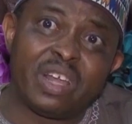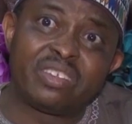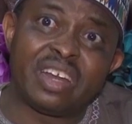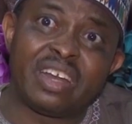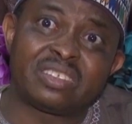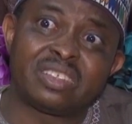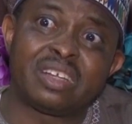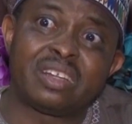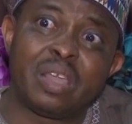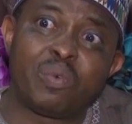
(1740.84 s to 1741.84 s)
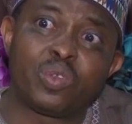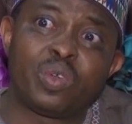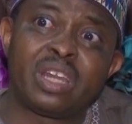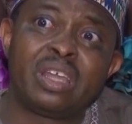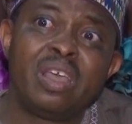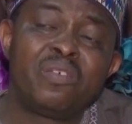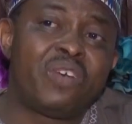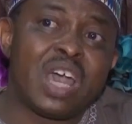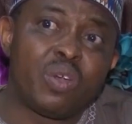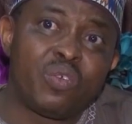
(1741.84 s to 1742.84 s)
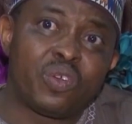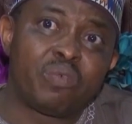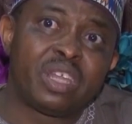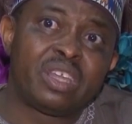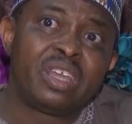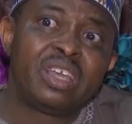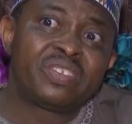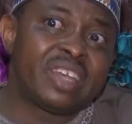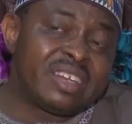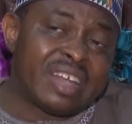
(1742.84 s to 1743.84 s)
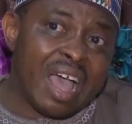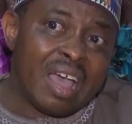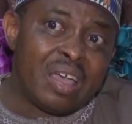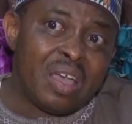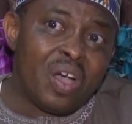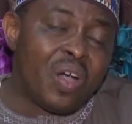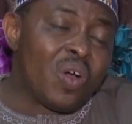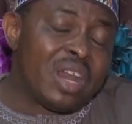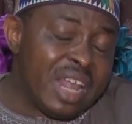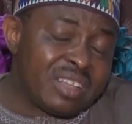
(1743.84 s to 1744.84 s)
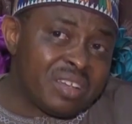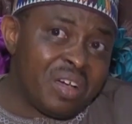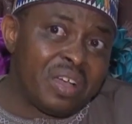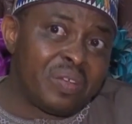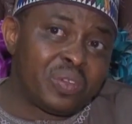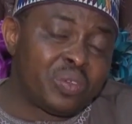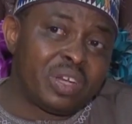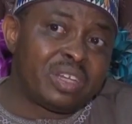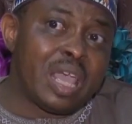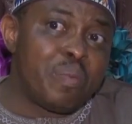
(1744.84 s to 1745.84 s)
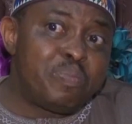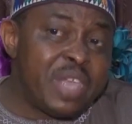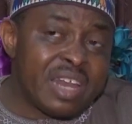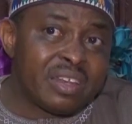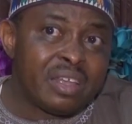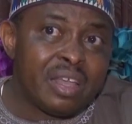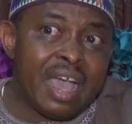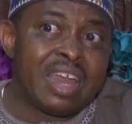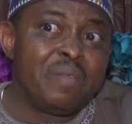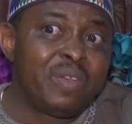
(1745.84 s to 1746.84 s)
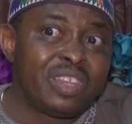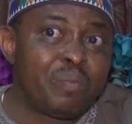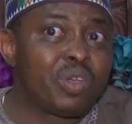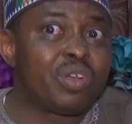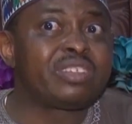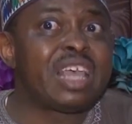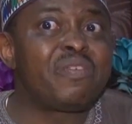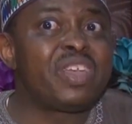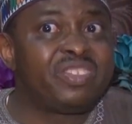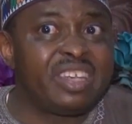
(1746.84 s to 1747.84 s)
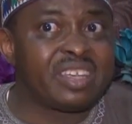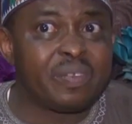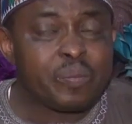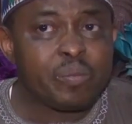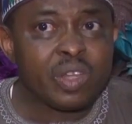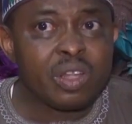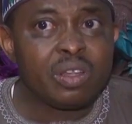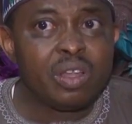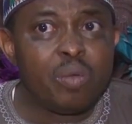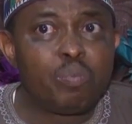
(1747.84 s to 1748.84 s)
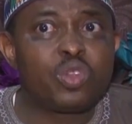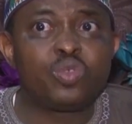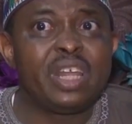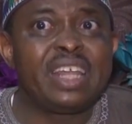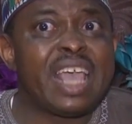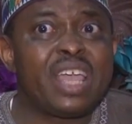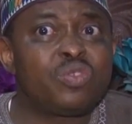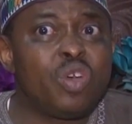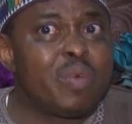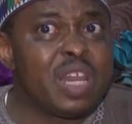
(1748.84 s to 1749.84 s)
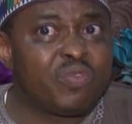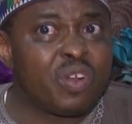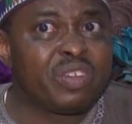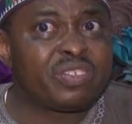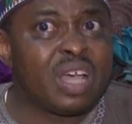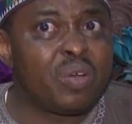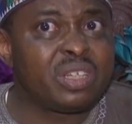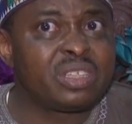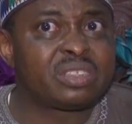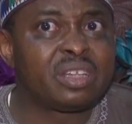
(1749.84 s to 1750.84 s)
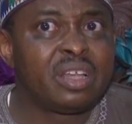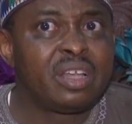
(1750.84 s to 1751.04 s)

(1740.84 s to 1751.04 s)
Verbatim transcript: of Nigerian election that the Igbos went far away from the center, unless uh, during the M P N, and even then because they have a Zik. But today there is nobody from the Southeast